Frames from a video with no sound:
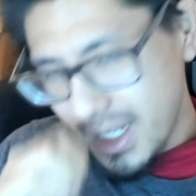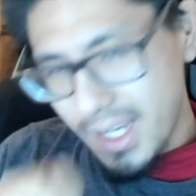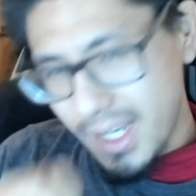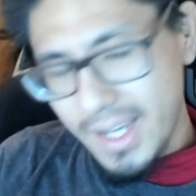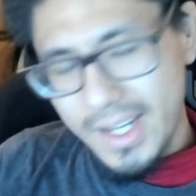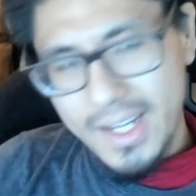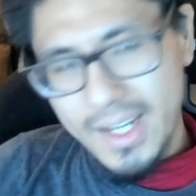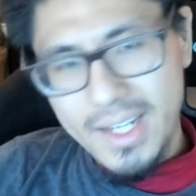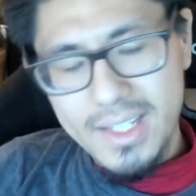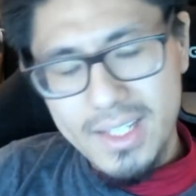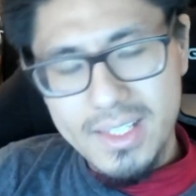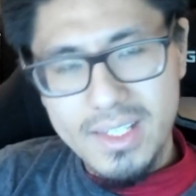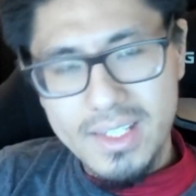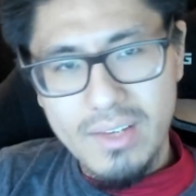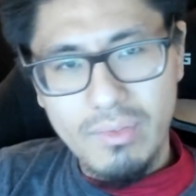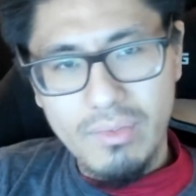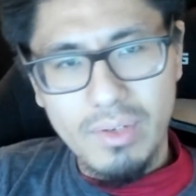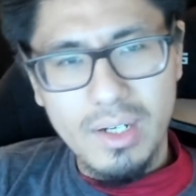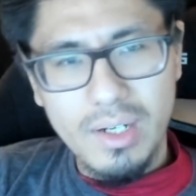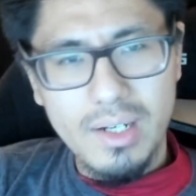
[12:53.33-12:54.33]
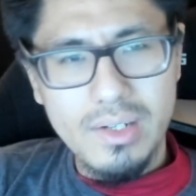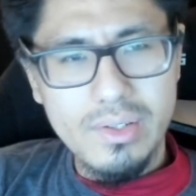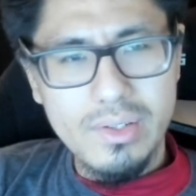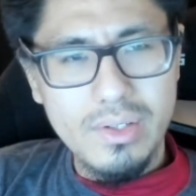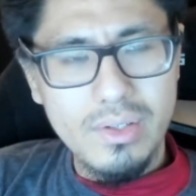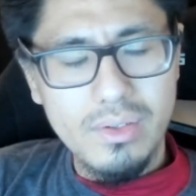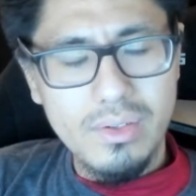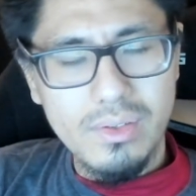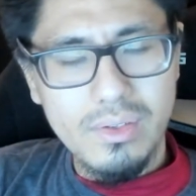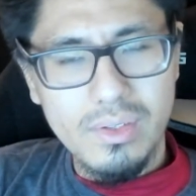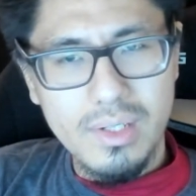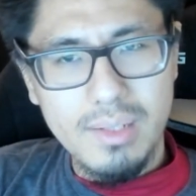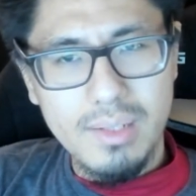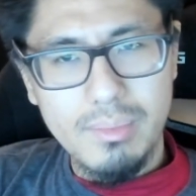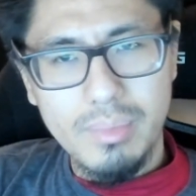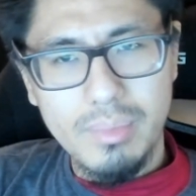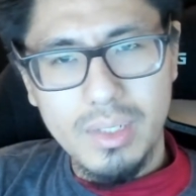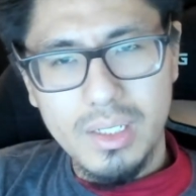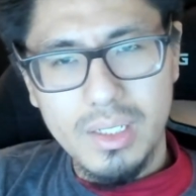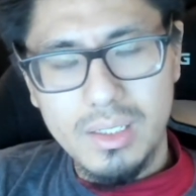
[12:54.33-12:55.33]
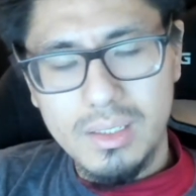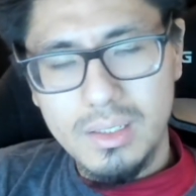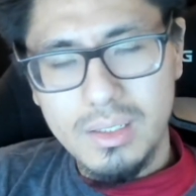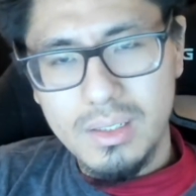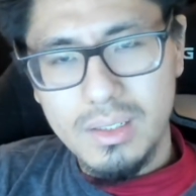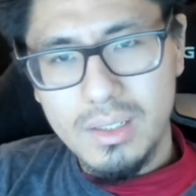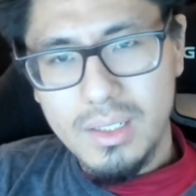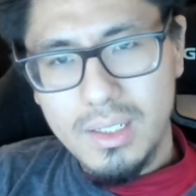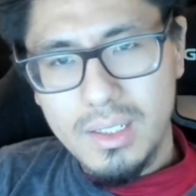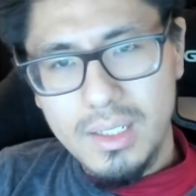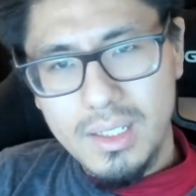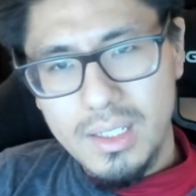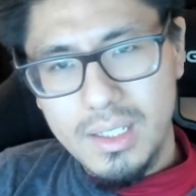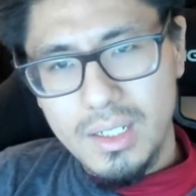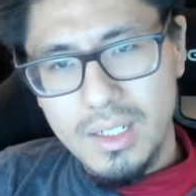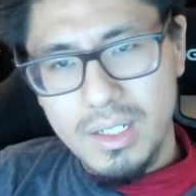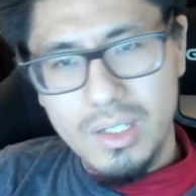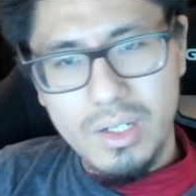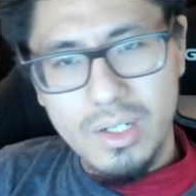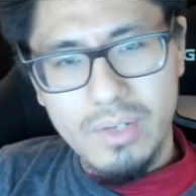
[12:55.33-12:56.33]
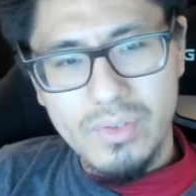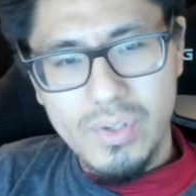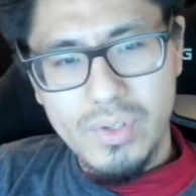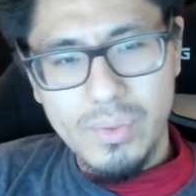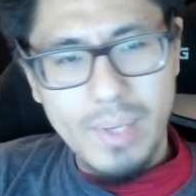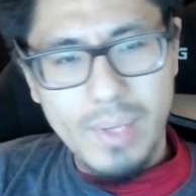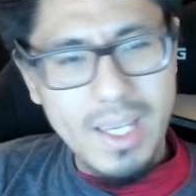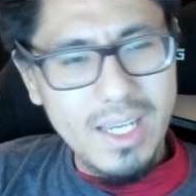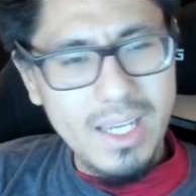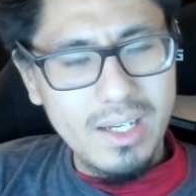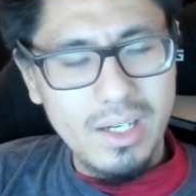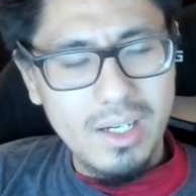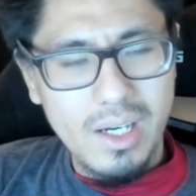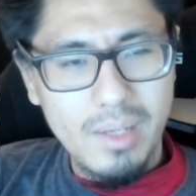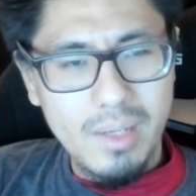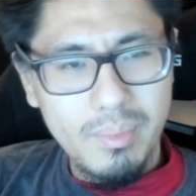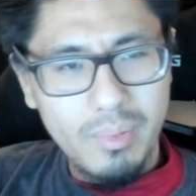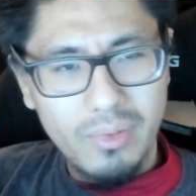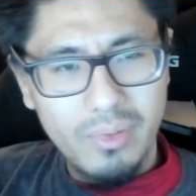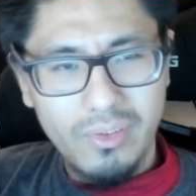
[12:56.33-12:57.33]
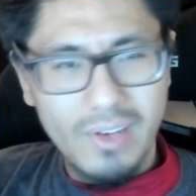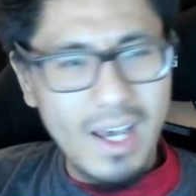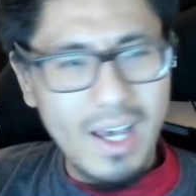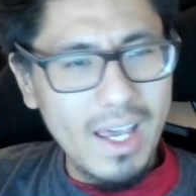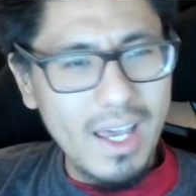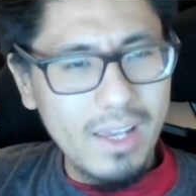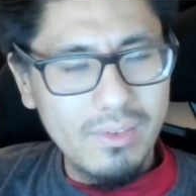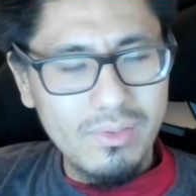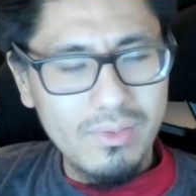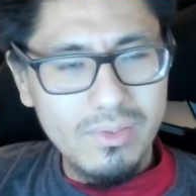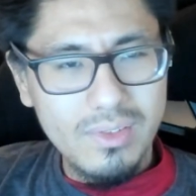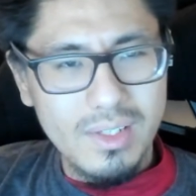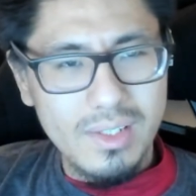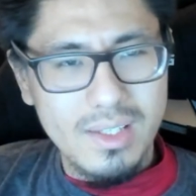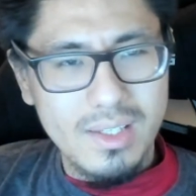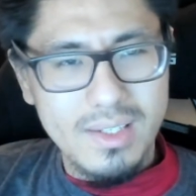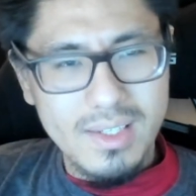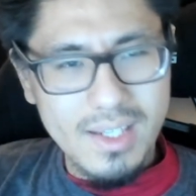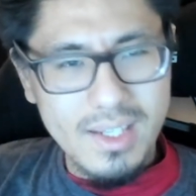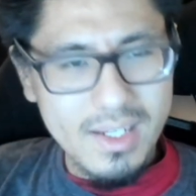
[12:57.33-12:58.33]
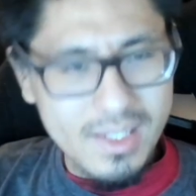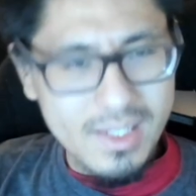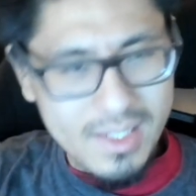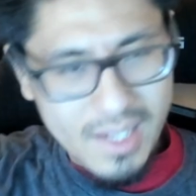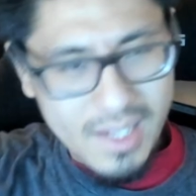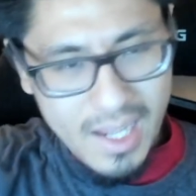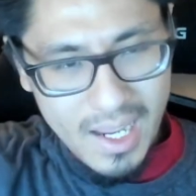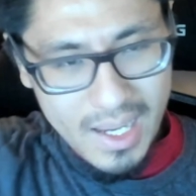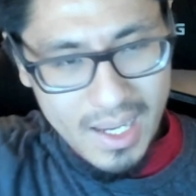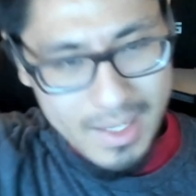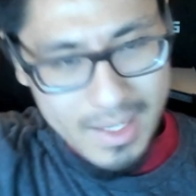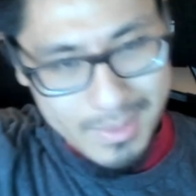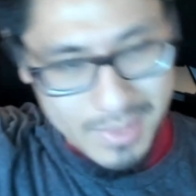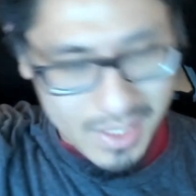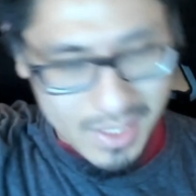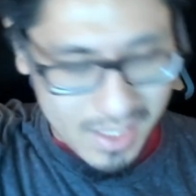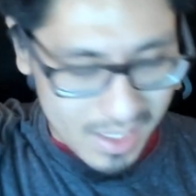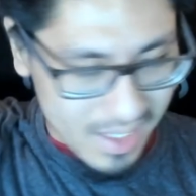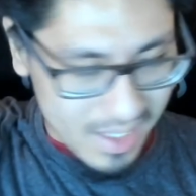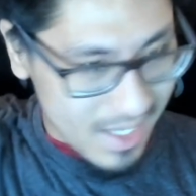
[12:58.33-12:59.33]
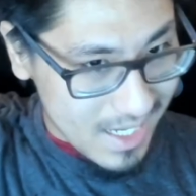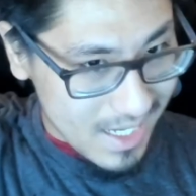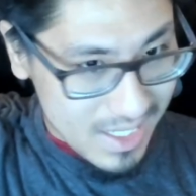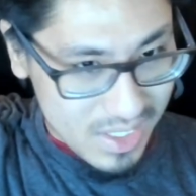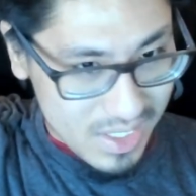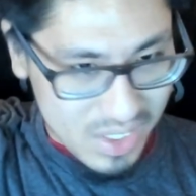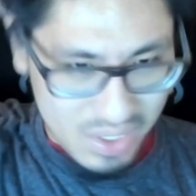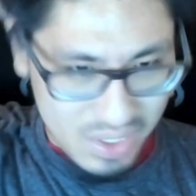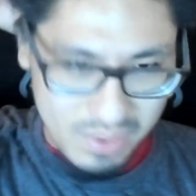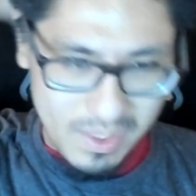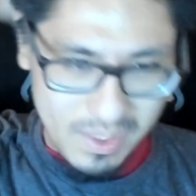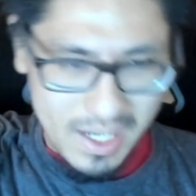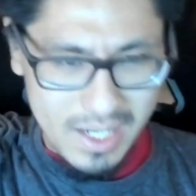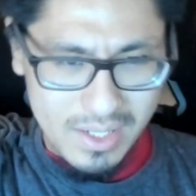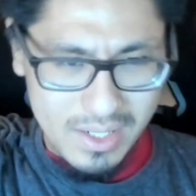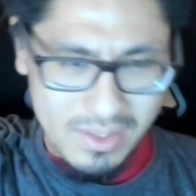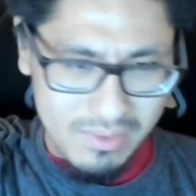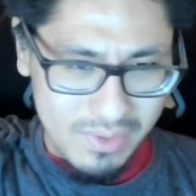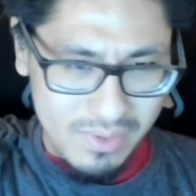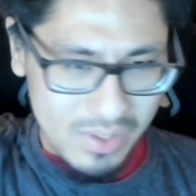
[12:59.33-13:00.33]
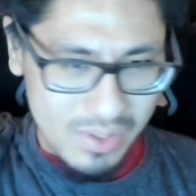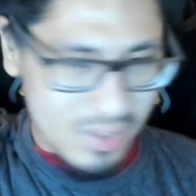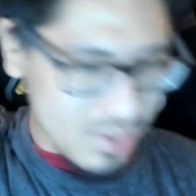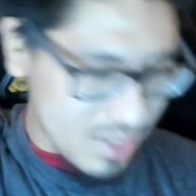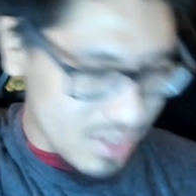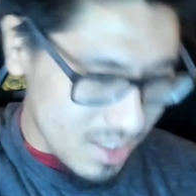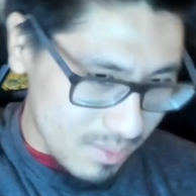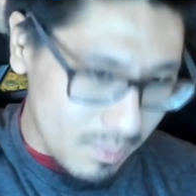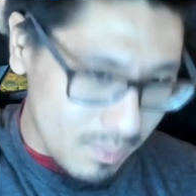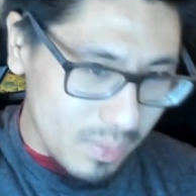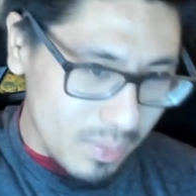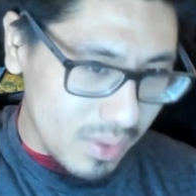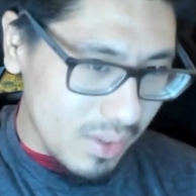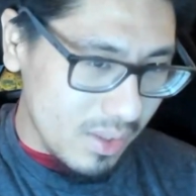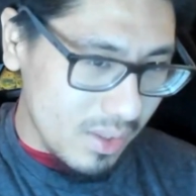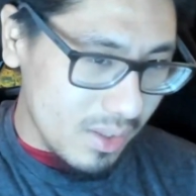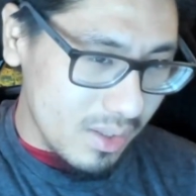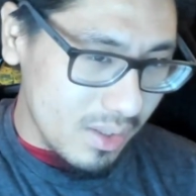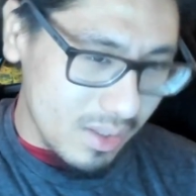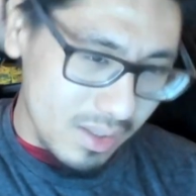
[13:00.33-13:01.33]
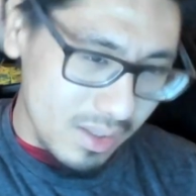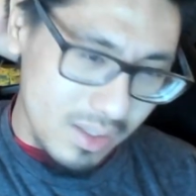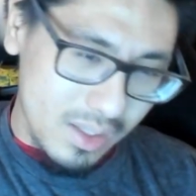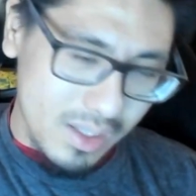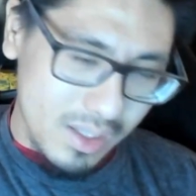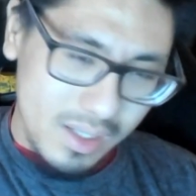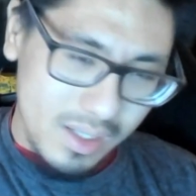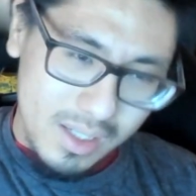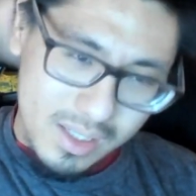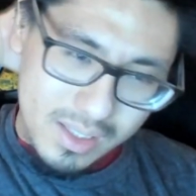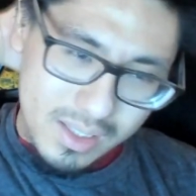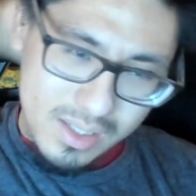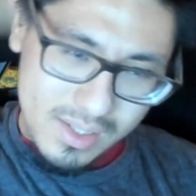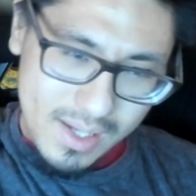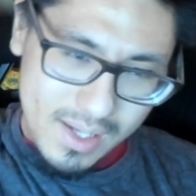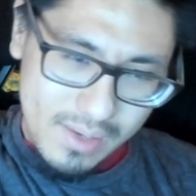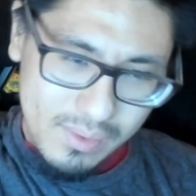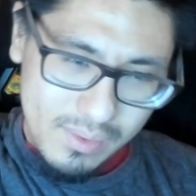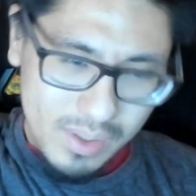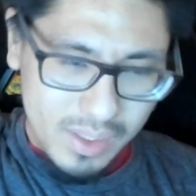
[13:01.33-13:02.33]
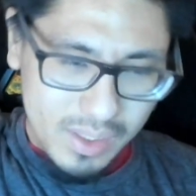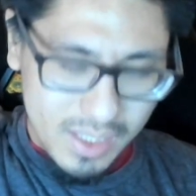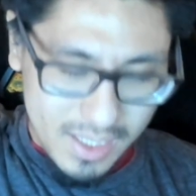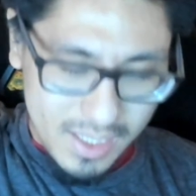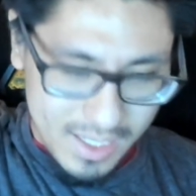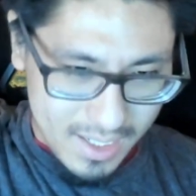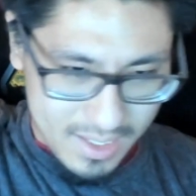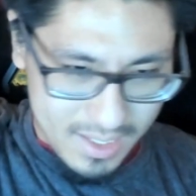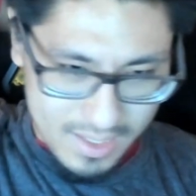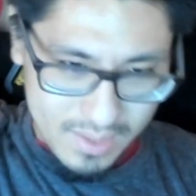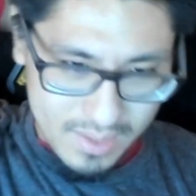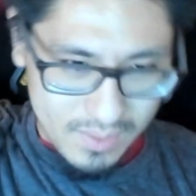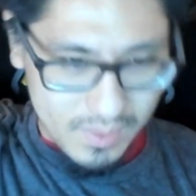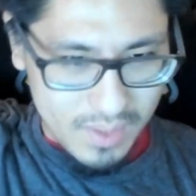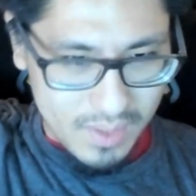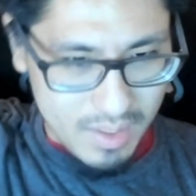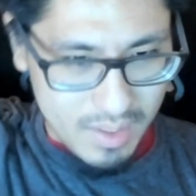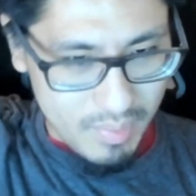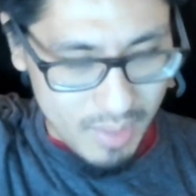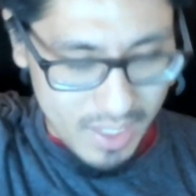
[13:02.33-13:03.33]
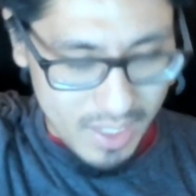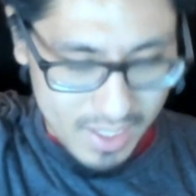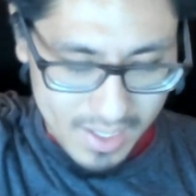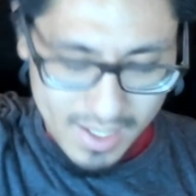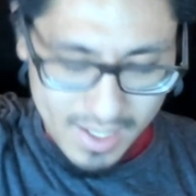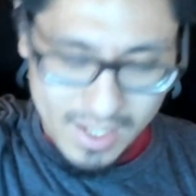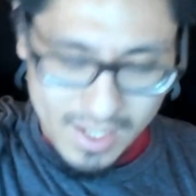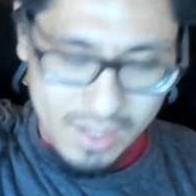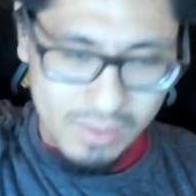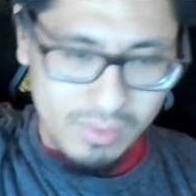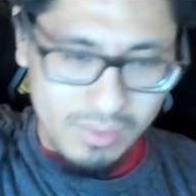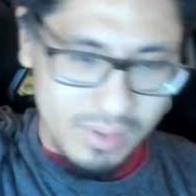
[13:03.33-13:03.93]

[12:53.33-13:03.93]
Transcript: I had seven hours of sleep, but you know, if you wake up five to six times in the last two hours of your sleep, does that really count as sleep? I, I don't